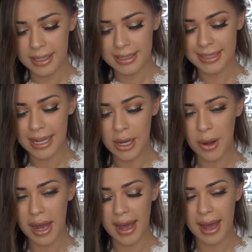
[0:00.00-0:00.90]
So
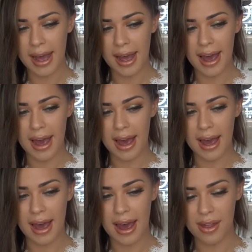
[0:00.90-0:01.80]

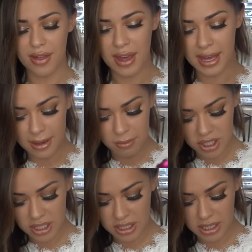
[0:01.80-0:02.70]
I think I'm
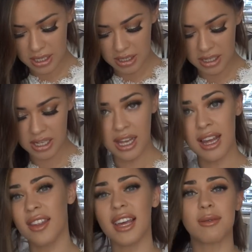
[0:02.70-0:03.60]
just
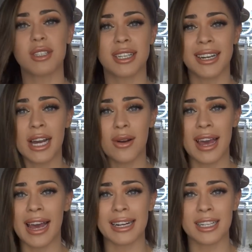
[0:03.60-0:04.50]
gonna go
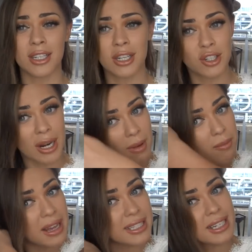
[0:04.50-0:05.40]
ahead and try my
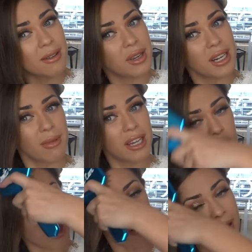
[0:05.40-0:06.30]
best. Now I'm gonna make
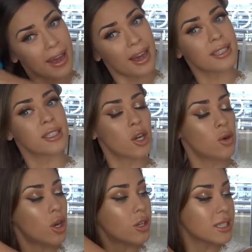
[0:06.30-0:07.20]
sure my hair has
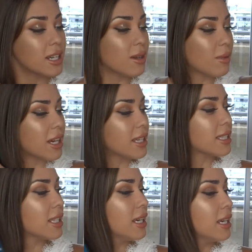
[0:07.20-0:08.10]
no knots in it
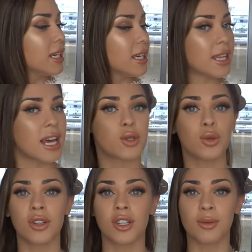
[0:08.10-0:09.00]
because that
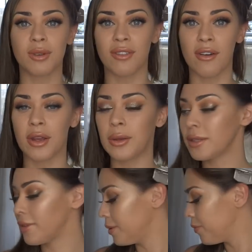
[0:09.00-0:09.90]
will not be very
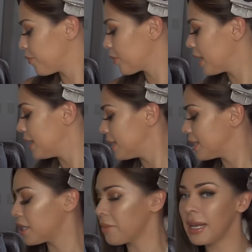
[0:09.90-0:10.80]
useful.
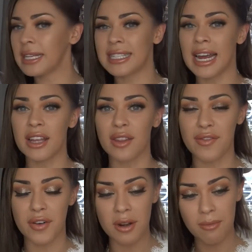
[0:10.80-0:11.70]
So I'm gonna start at the
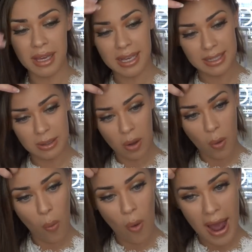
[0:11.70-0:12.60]
front because
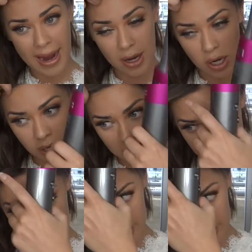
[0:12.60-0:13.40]
why not?